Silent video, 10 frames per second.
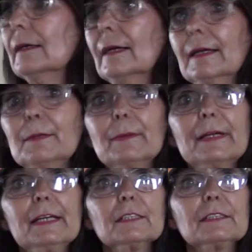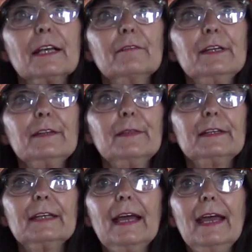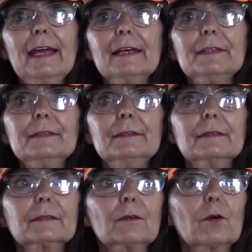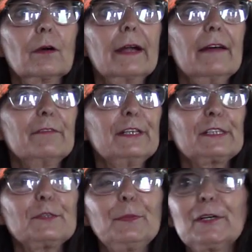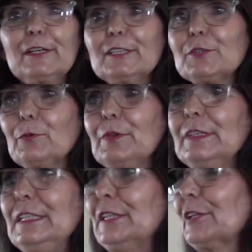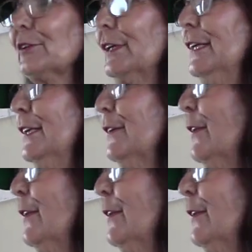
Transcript: anybody else have anything to add? or have an experience with the deer eating